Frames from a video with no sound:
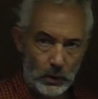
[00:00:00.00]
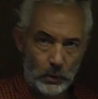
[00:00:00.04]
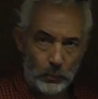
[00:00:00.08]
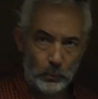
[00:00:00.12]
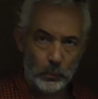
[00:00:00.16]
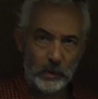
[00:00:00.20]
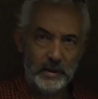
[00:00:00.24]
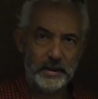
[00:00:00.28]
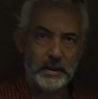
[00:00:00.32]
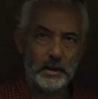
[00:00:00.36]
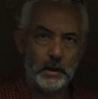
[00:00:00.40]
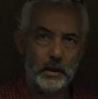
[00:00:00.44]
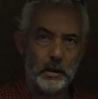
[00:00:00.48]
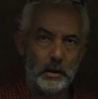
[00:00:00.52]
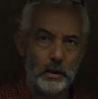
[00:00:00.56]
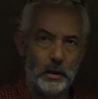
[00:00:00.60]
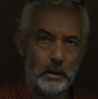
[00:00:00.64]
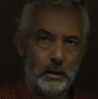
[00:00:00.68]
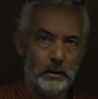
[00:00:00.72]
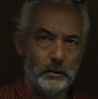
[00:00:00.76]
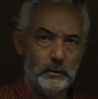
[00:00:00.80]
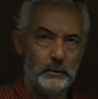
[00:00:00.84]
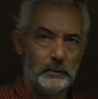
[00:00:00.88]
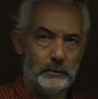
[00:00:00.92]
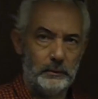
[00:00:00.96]
We
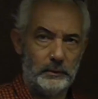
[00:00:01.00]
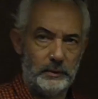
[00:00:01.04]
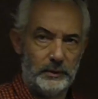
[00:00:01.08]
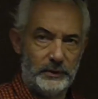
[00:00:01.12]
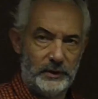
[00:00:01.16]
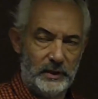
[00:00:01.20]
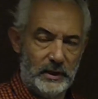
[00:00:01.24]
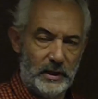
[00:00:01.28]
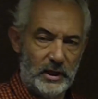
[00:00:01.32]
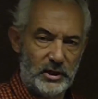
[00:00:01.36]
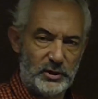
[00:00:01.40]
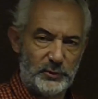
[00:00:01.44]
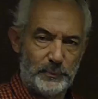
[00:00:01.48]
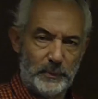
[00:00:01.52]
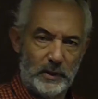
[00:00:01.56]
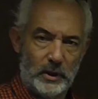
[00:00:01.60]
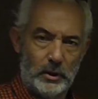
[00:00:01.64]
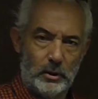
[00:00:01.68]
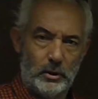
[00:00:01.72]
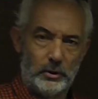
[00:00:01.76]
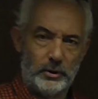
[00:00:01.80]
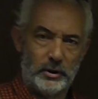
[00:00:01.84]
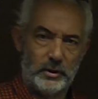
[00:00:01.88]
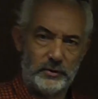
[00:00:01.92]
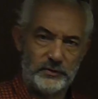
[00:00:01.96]
are the expert
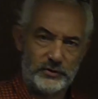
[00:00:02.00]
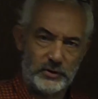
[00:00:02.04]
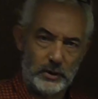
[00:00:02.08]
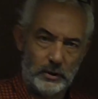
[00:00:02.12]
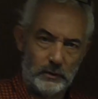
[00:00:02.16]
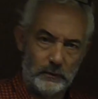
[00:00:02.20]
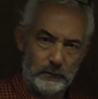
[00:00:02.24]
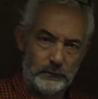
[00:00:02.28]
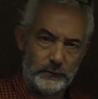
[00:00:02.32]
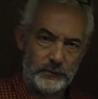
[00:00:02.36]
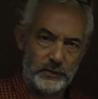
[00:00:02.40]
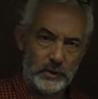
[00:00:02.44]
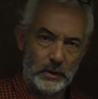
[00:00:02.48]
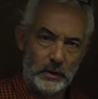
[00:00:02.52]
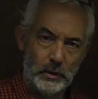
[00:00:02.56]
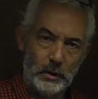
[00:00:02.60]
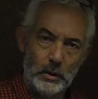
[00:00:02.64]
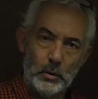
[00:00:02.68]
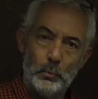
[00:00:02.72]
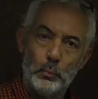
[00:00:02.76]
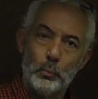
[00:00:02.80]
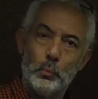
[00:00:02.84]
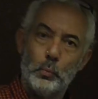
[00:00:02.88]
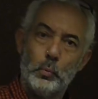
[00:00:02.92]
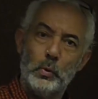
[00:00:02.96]
on ourselves.
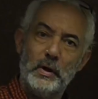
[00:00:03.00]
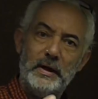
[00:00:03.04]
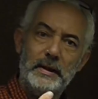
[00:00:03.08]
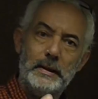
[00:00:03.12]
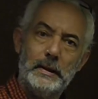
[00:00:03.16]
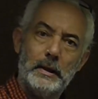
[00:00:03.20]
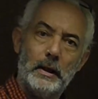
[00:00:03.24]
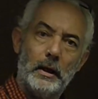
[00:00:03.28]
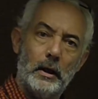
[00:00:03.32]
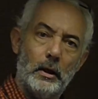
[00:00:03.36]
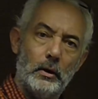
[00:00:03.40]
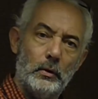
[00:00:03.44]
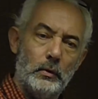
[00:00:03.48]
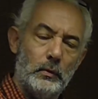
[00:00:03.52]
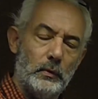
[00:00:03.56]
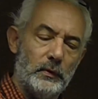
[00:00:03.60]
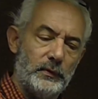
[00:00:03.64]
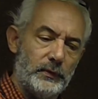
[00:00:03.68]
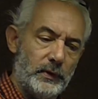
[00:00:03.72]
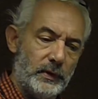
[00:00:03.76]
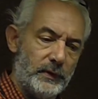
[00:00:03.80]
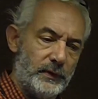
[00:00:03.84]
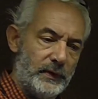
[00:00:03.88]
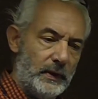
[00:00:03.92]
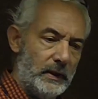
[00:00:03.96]
We know
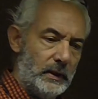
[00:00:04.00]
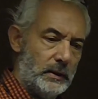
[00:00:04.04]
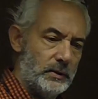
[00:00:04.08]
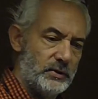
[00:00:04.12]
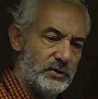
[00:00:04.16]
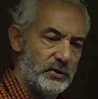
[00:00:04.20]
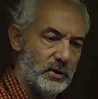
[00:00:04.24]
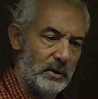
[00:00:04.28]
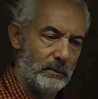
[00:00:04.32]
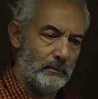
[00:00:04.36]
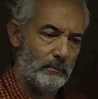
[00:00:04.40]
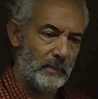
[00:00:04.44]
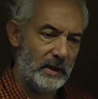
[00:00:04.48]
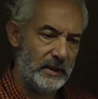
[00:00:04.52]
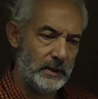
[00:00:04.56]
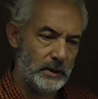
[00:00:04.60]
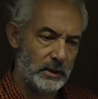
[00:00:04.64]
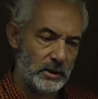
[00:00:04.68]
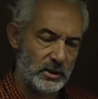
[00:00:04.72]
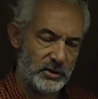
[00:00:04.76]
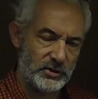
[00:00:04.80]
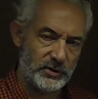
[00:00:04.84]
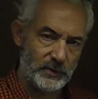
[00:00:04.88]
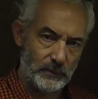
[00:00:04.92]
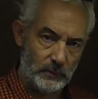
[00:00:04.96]
the things that make
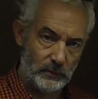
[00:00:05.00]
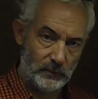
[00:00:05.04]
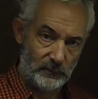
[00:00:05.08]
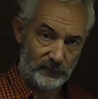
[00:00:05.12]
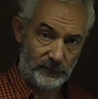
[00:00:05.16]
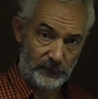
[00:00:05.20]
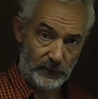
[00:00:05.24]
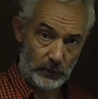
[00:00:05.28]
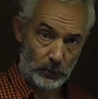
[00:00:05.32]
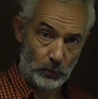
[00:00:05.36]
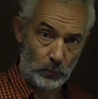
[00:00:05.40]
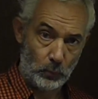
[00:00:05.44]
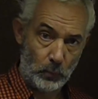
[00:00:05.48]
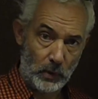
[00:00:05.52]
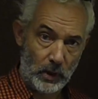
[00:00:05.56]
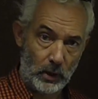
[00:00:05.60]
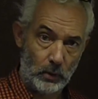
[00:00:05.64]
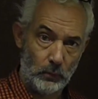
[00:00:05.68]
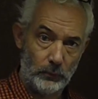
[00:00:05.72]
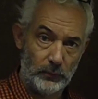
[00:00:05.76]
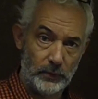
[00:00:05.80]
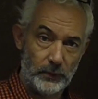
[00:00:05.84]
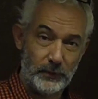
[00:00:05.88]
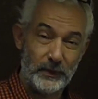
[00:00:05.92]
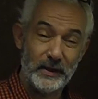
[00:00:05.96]
us feel
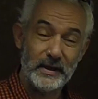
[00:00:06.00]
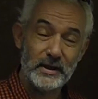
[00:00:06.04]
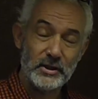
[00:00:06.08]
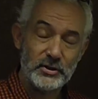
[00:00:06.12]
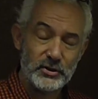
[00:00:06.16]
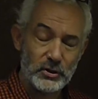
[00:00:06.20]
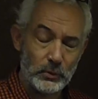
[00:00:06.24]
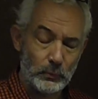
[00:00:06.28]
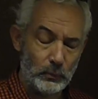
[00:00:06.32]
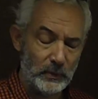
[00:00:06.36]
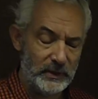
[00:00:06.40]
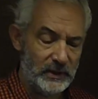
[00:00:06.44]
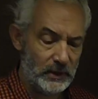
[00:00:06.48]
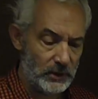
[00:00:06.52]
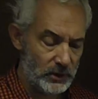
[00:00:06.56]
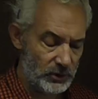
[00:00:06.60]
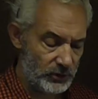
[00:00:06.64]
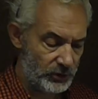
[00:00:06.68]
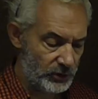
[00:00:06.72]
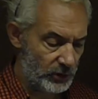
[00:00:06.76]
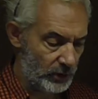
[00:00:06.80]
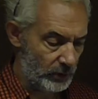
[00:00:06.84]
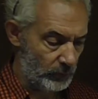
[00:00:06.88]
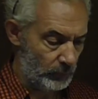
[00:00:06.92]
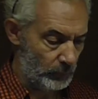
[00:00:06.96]
well, the things that we can
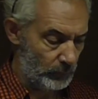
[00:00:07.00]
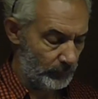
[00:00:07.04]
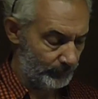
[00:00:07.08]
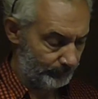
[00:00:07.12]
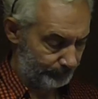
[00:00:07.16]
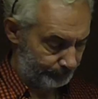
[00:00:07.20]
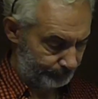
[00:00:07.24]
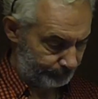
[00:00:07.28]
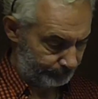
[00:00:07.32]
do.